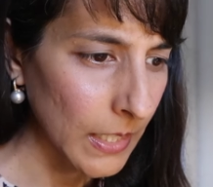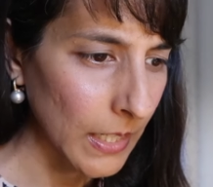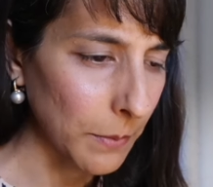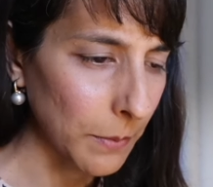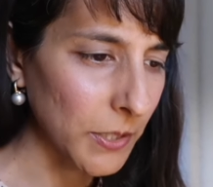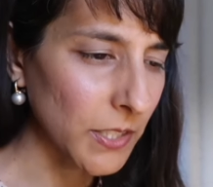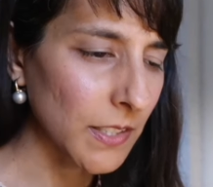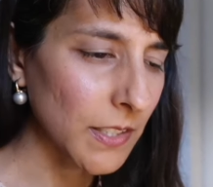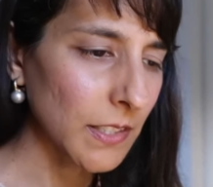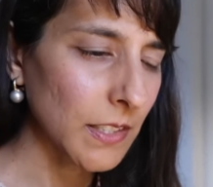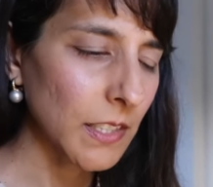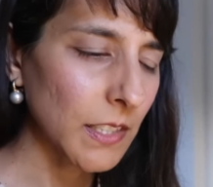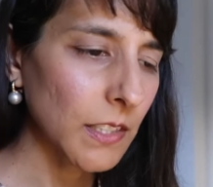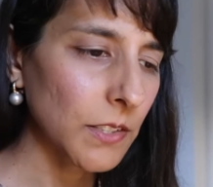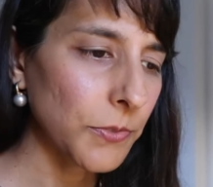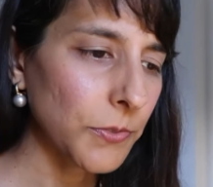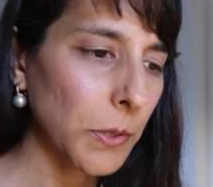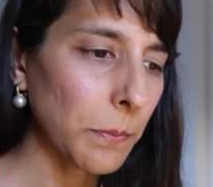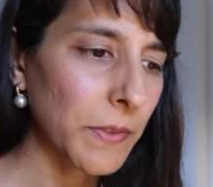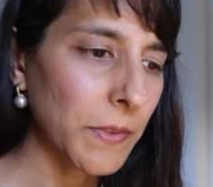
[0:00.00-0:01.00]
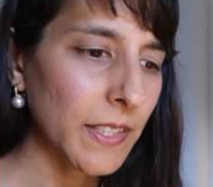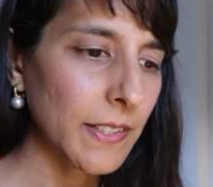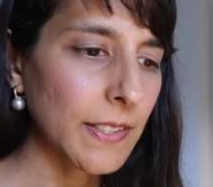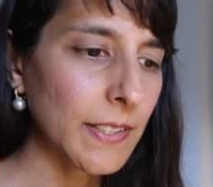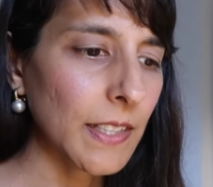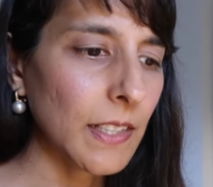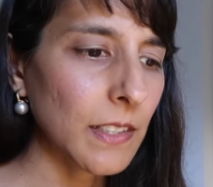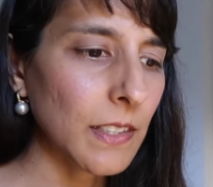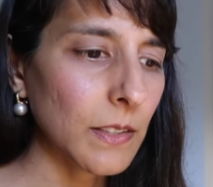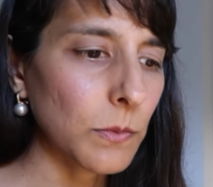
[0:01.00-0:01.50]
And because it's sixth from the
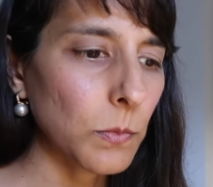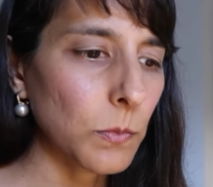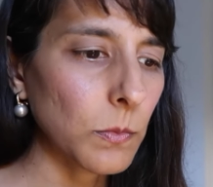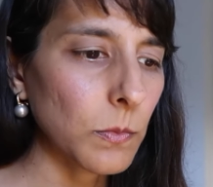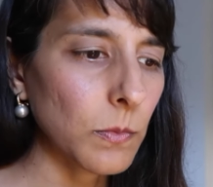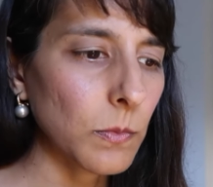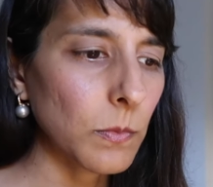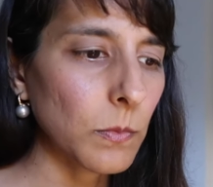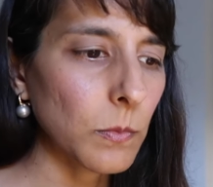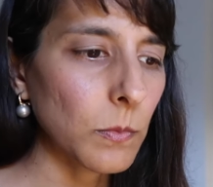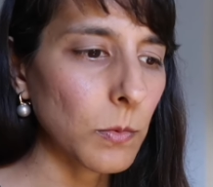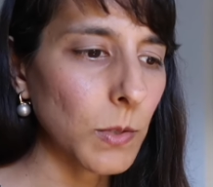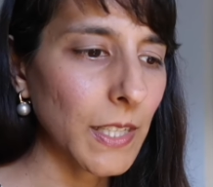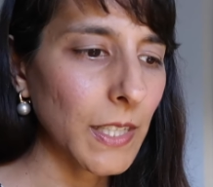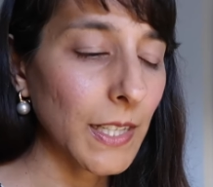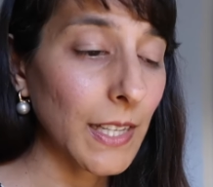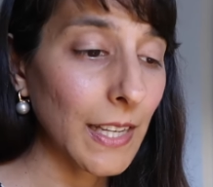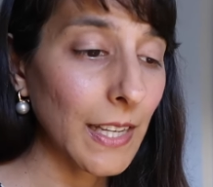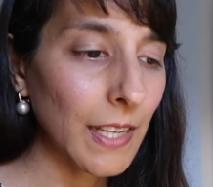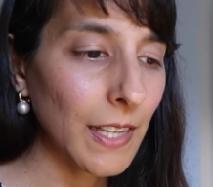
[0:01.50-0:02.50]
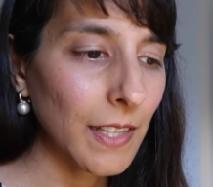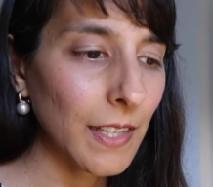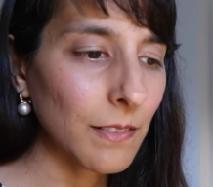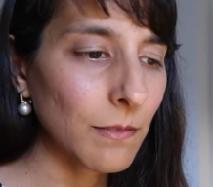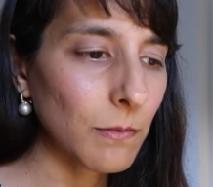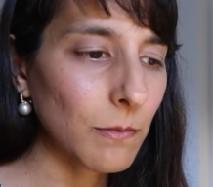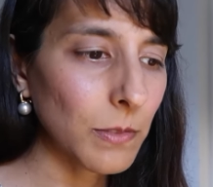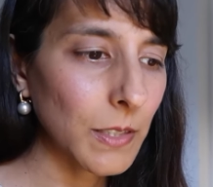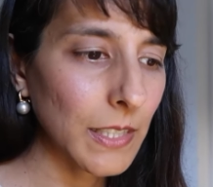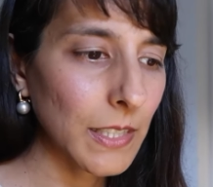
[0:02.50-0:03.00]
ascendant, we can
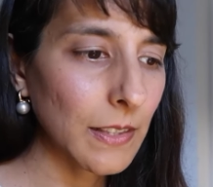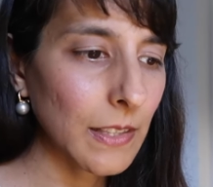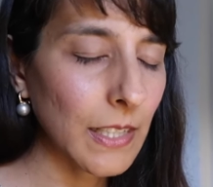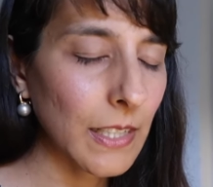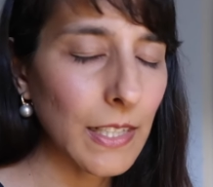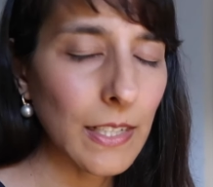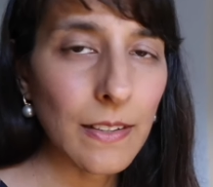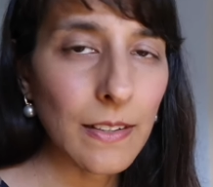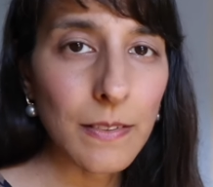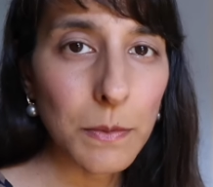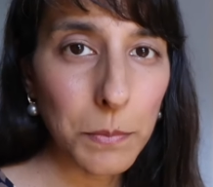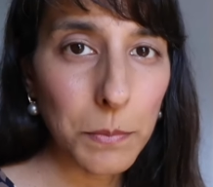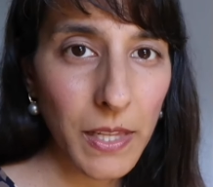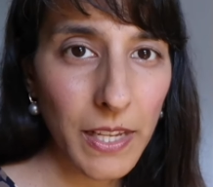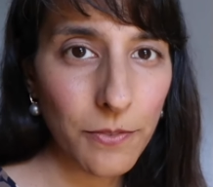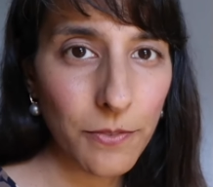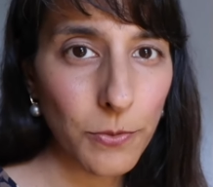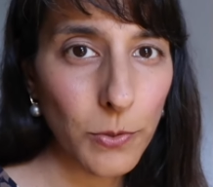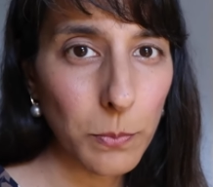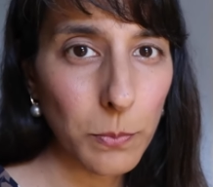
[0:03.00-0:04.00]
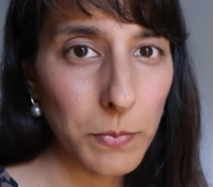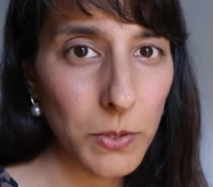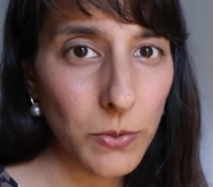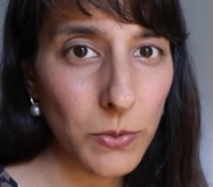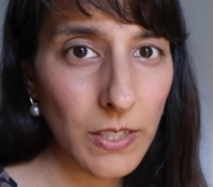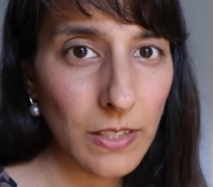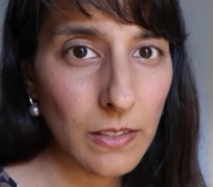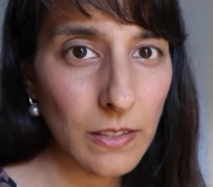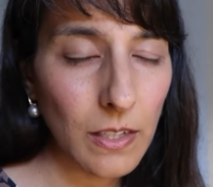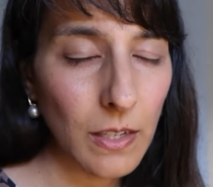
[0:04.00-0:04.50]
read that as a platform
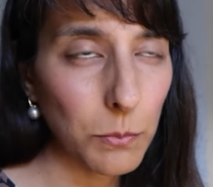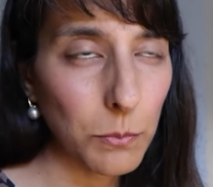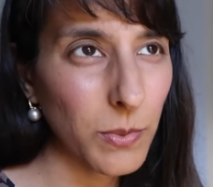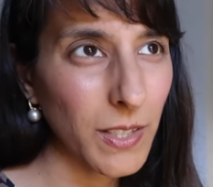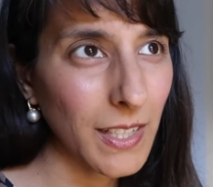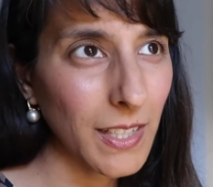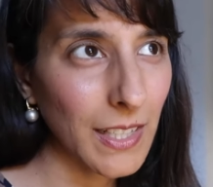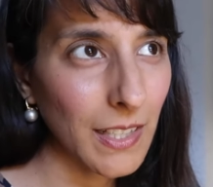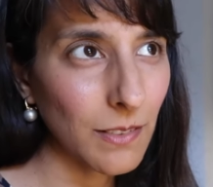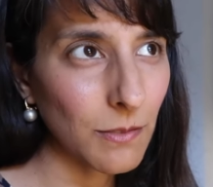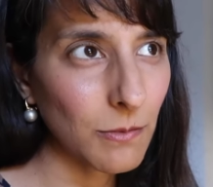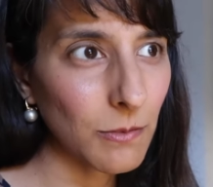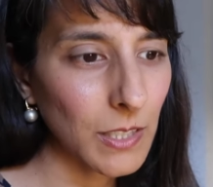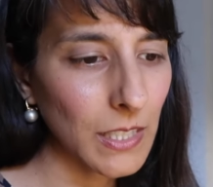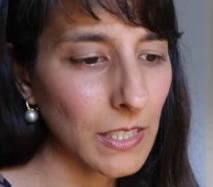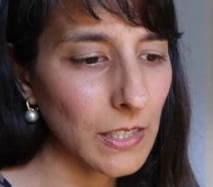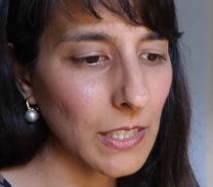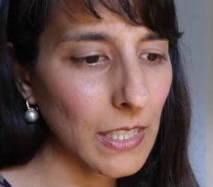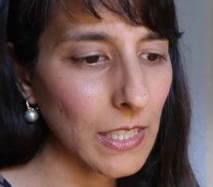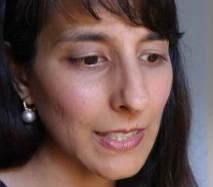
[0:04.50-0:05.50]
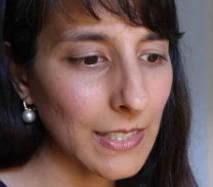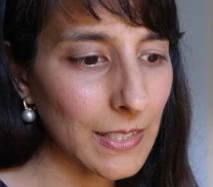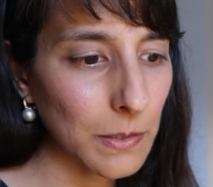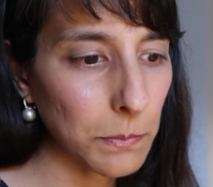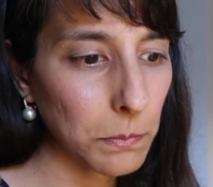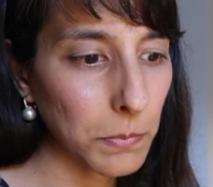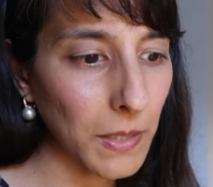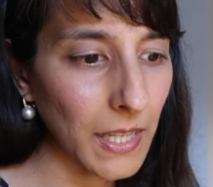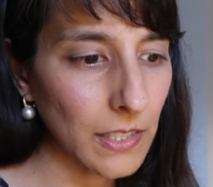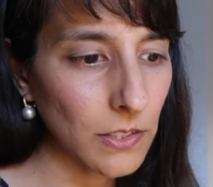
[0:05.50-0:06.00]
building time, we can read as a
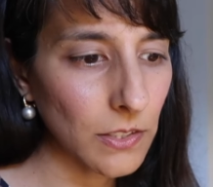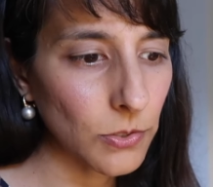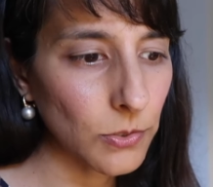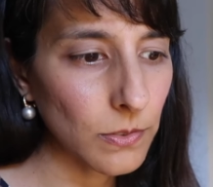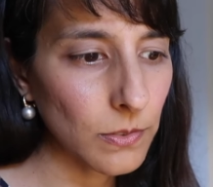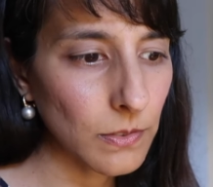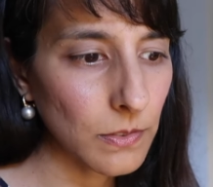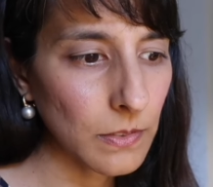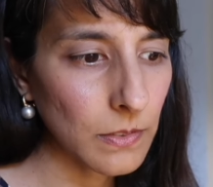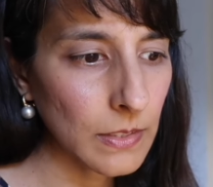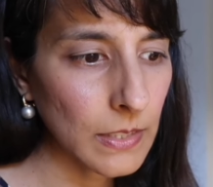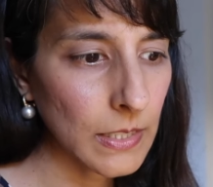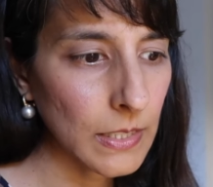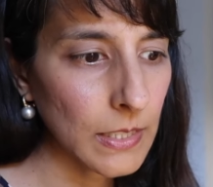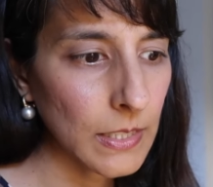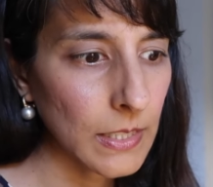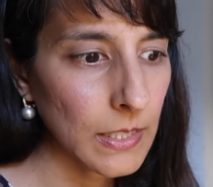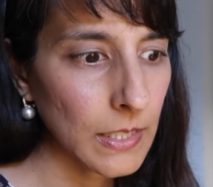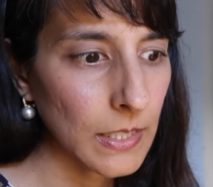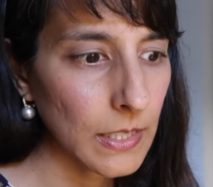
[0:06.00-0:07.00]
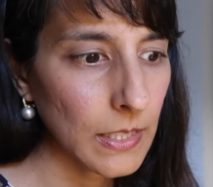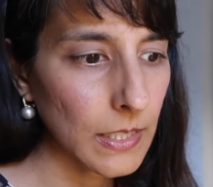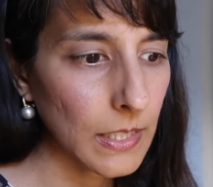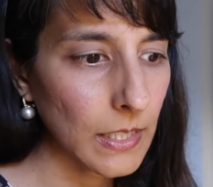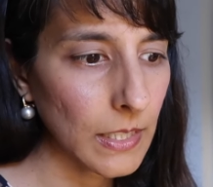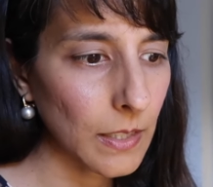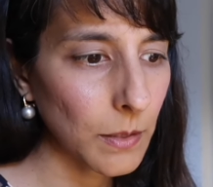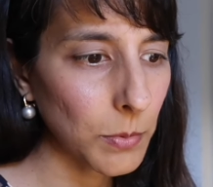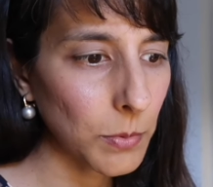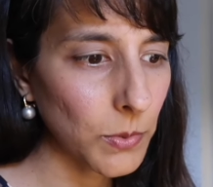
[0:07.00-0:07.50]
battle,
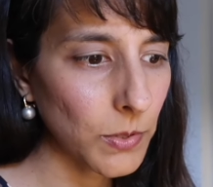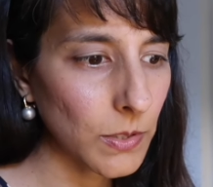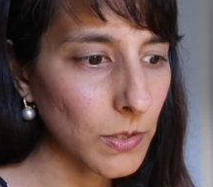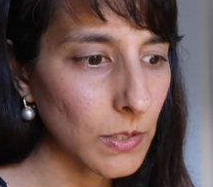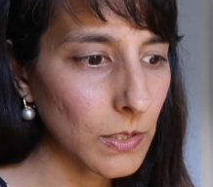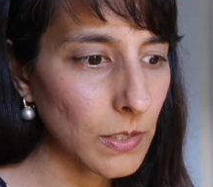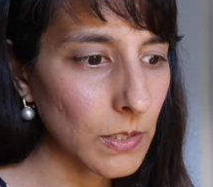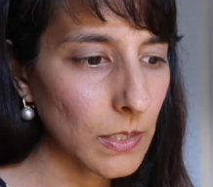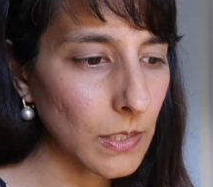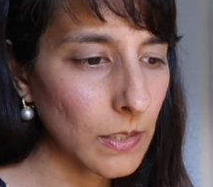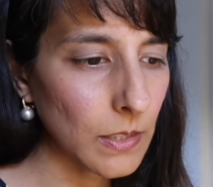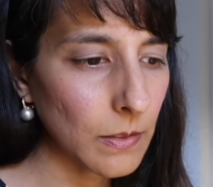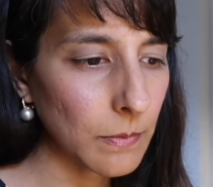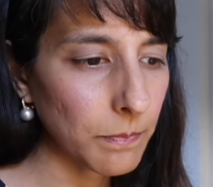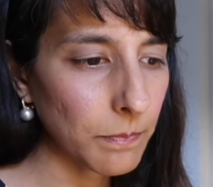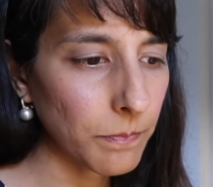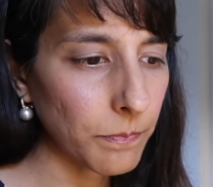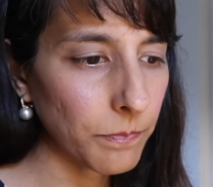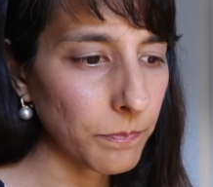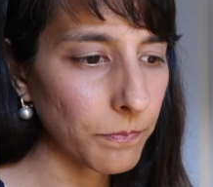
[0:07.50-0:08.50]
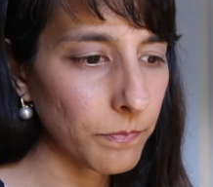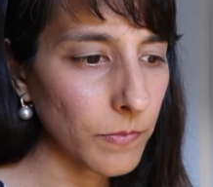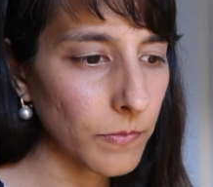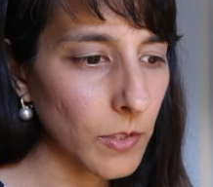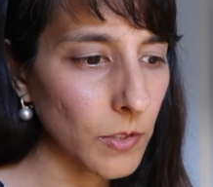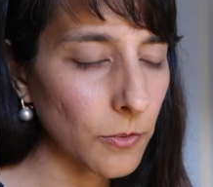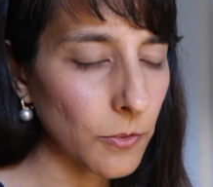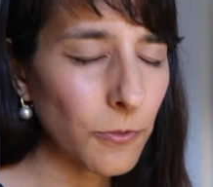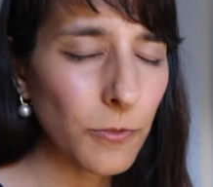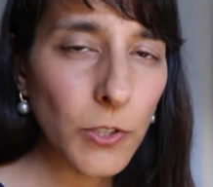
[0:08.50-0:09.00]
okay, because um,
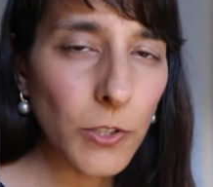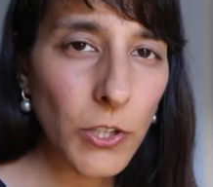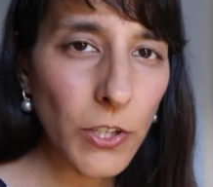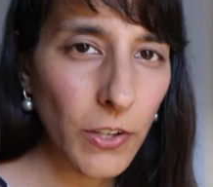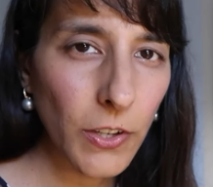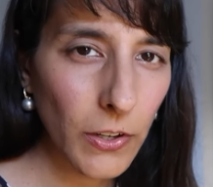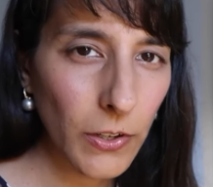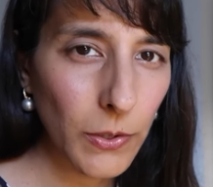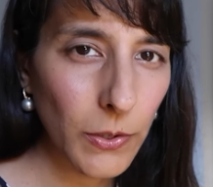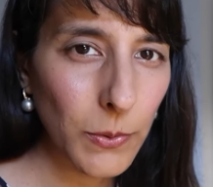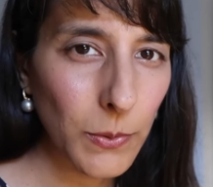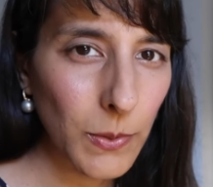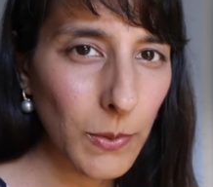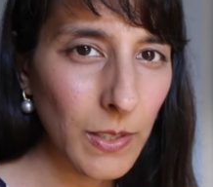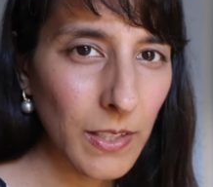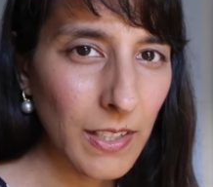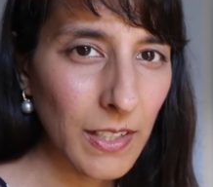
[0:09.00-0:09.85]
Virgo,